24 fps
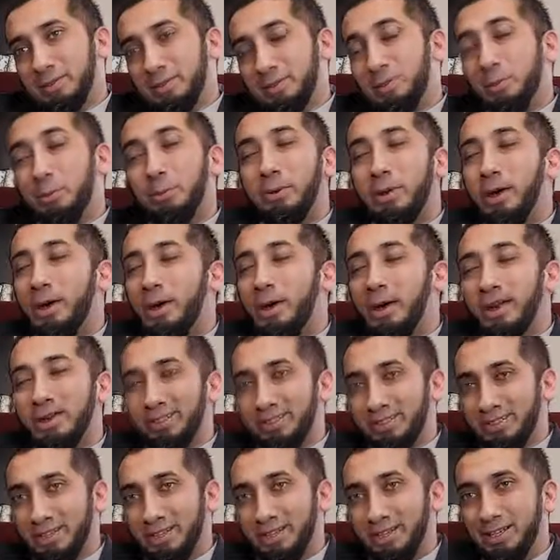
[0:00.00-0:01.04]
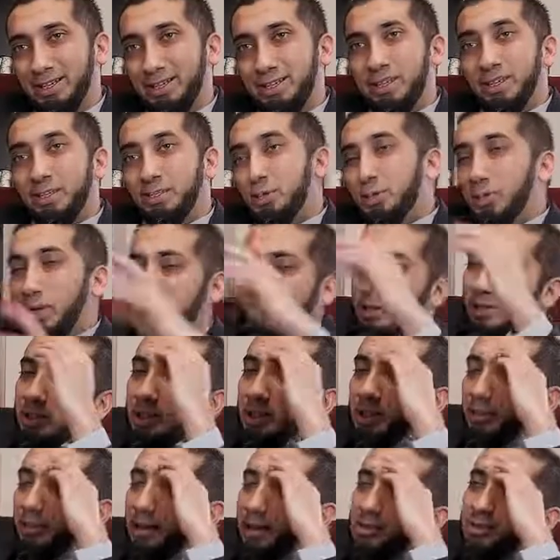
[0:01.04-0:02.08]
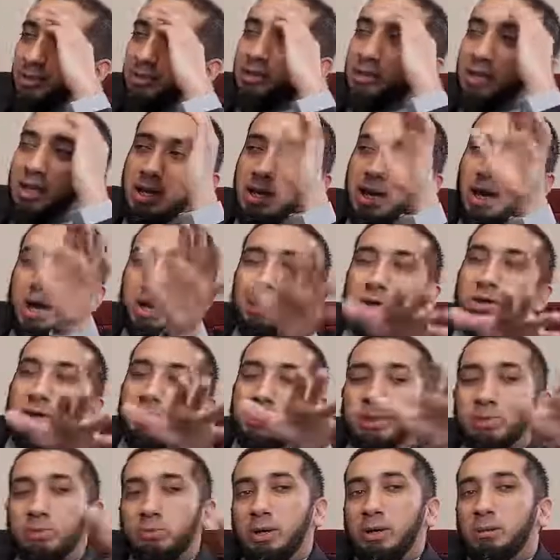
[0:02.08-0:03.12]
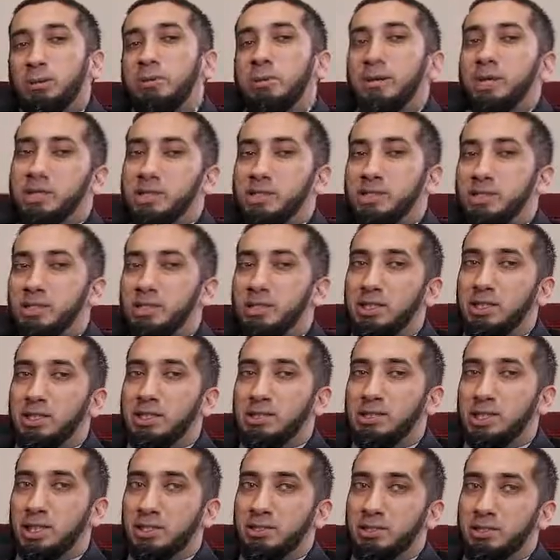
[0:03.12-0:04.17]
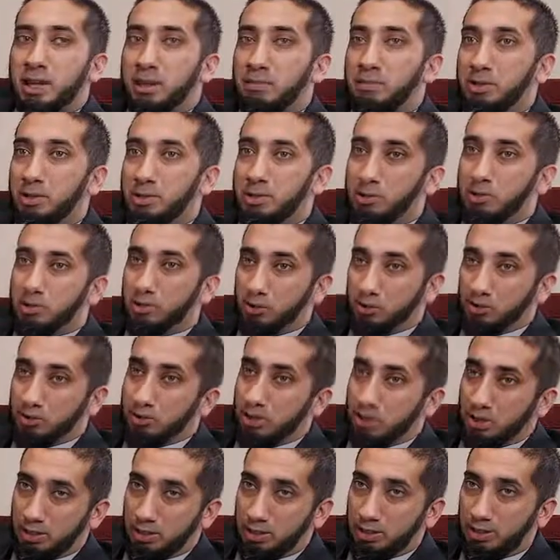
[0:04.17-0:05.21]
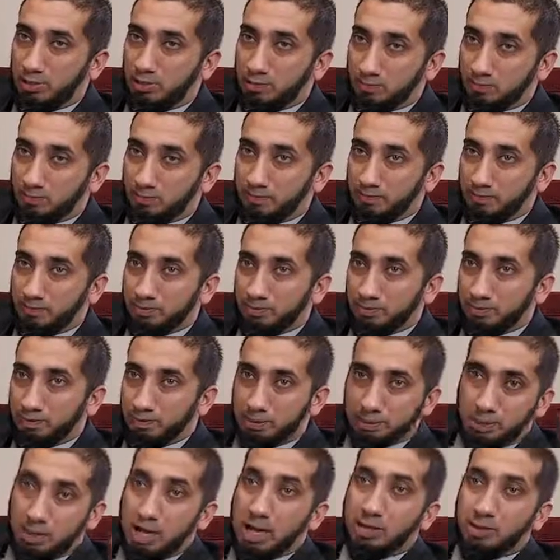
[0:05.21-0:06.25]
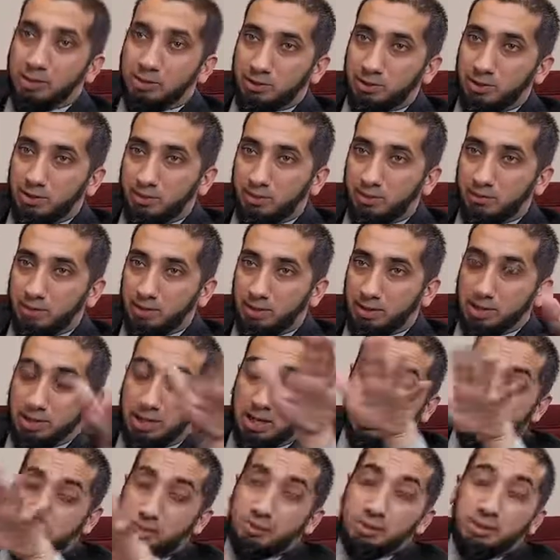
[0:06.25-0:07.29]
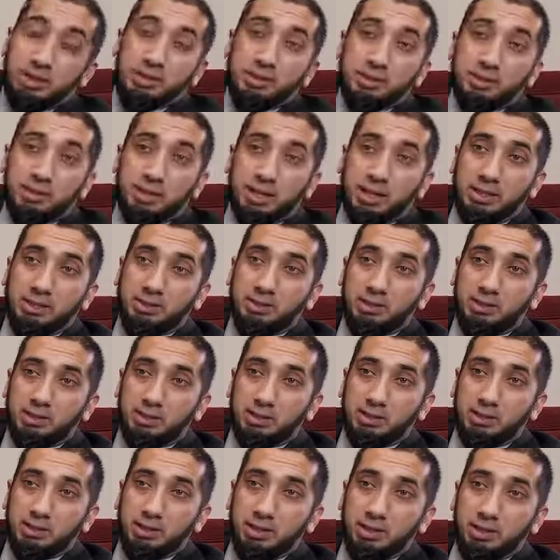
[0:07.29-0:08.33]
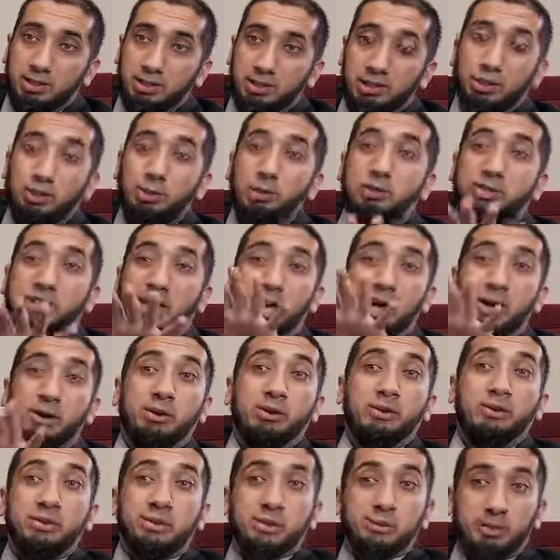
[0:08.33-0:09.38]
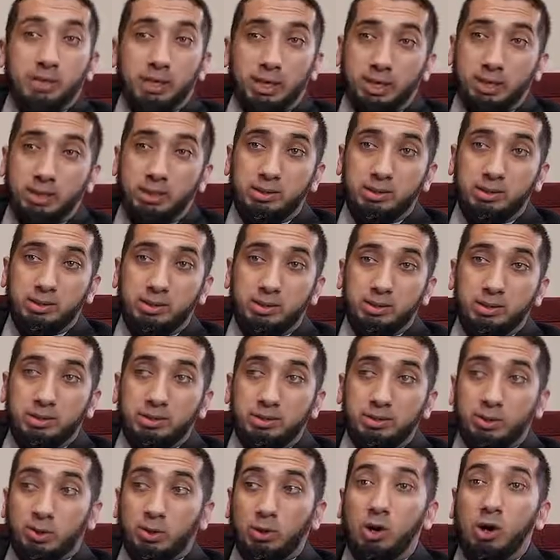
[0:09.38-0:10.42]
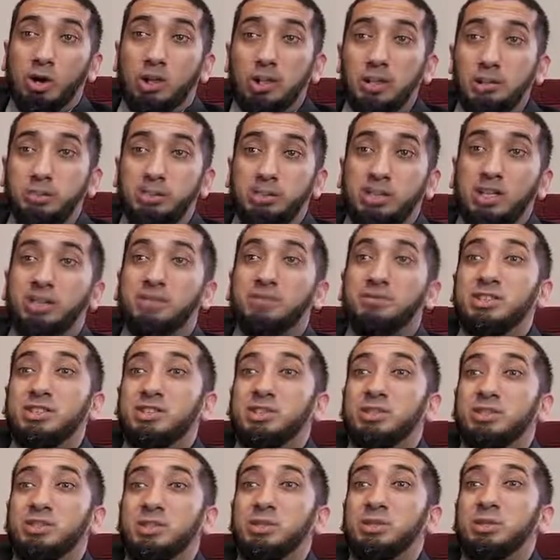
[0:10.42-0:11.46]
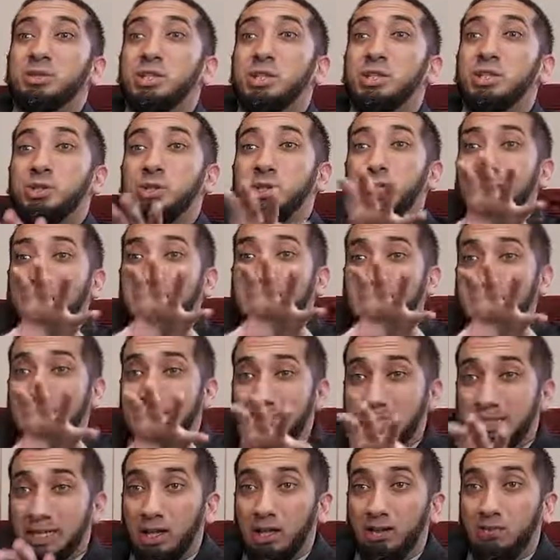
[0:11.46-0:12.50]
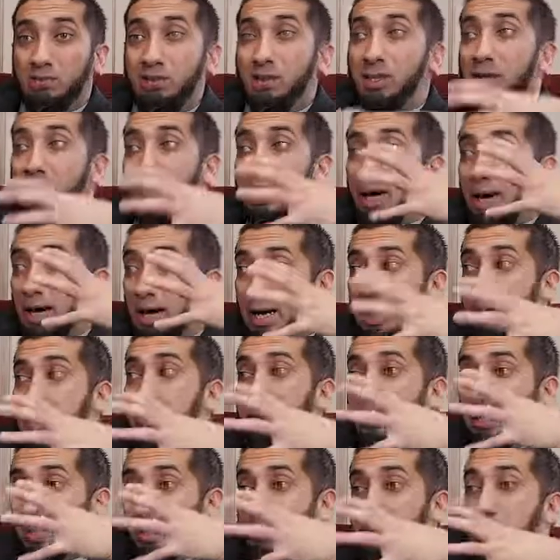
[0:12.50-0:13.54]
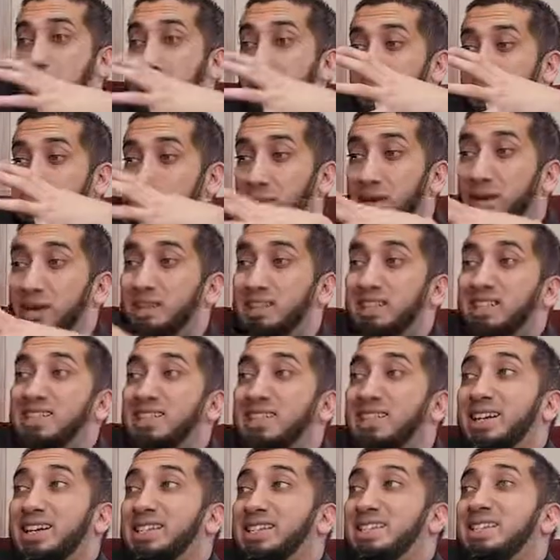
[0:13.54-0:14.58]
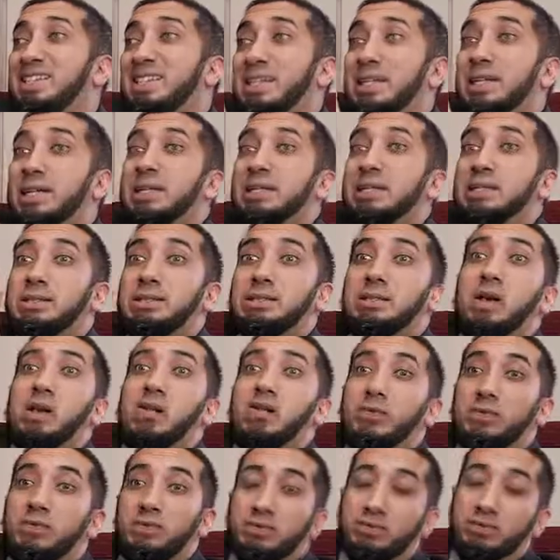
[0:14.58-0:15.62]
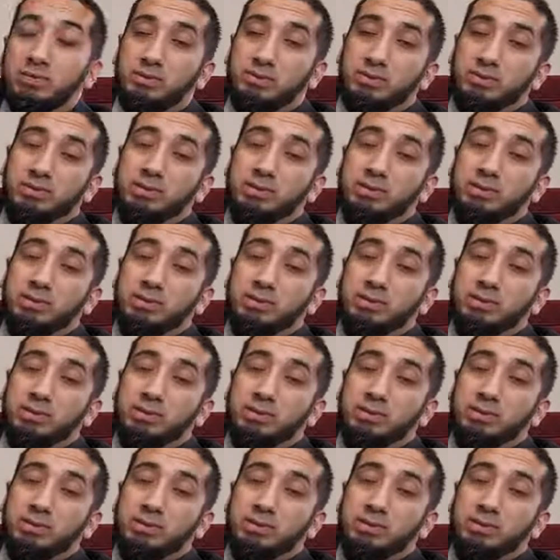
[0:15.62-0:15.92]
Subhanallah. The question then arises, how come in one place he just says, I'm disassociated, the adjective, and how come the other case, he goes out of his way to call himself disassociation itself? I'm going to be embodying the idea itself.